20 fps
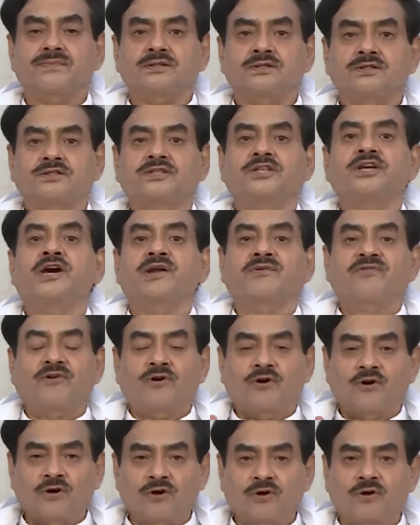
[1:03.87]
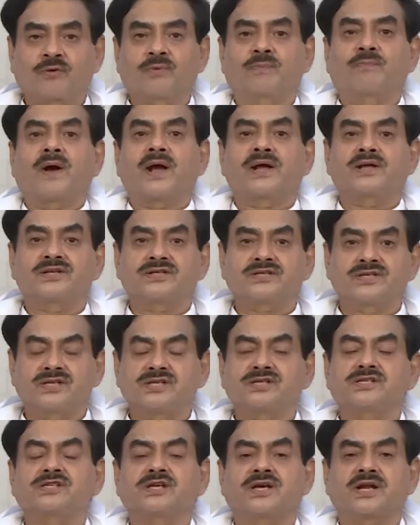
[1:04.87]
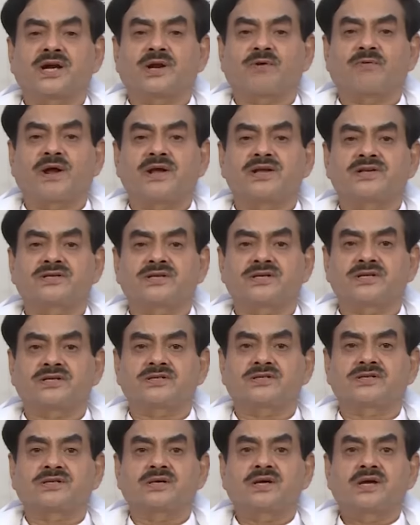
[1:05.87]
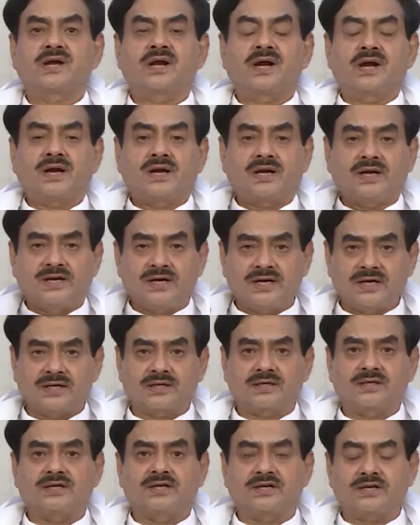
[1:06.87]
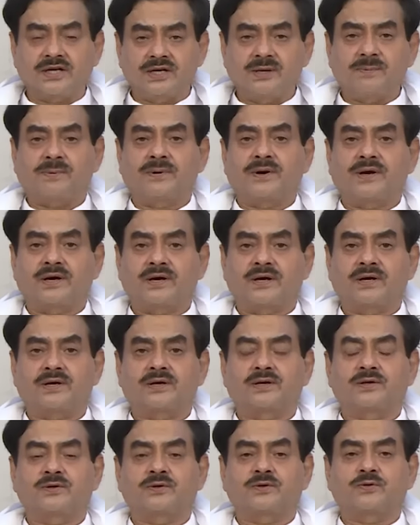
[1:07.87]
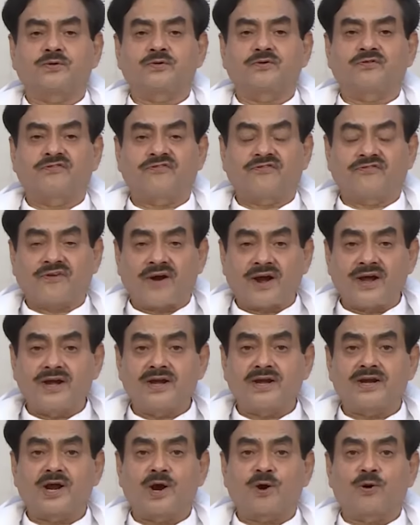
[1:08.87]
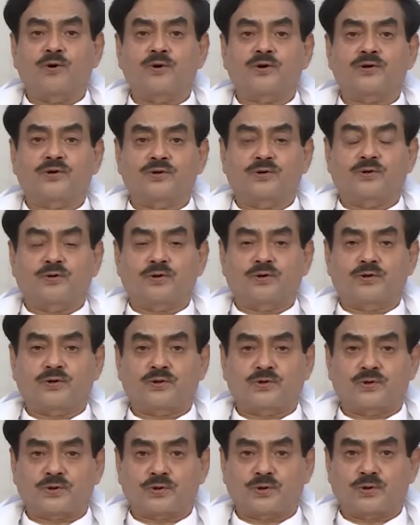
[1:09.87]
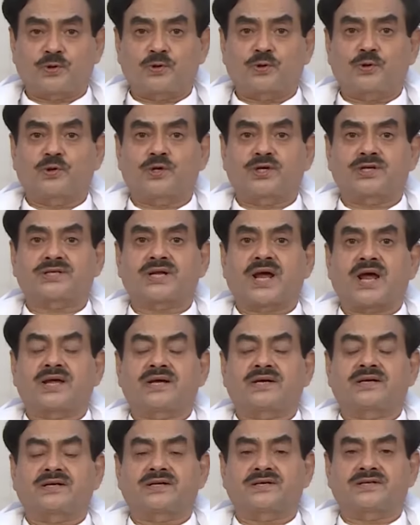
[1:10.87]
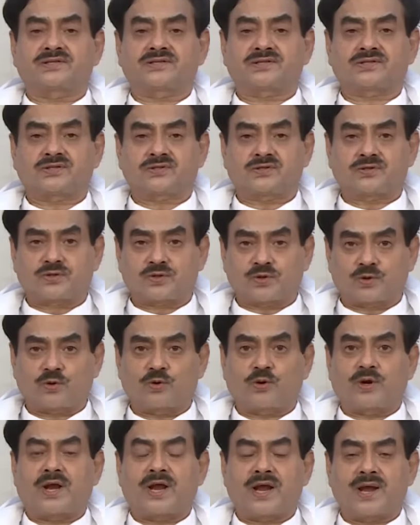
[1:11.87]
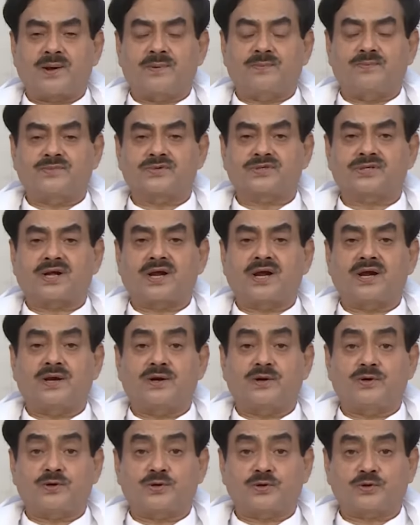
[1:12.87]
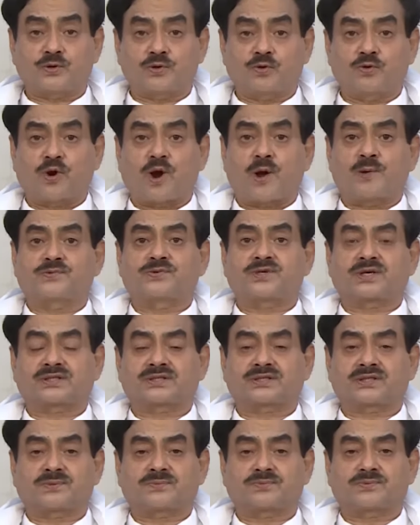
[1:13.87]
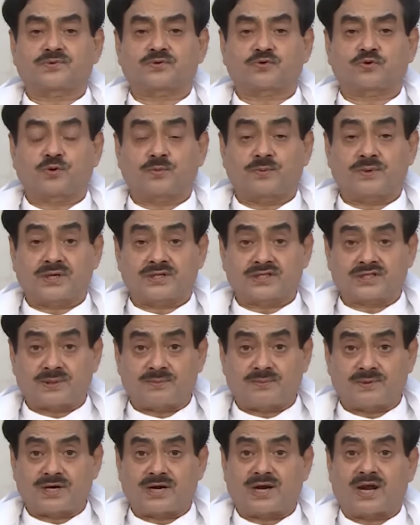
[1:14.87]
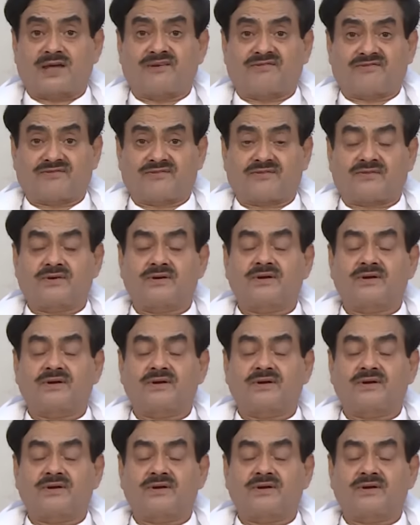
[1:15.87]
Therefore, my sincere advice is dig deeper to find out your true desires, true aims and true objectives to be achieved in life.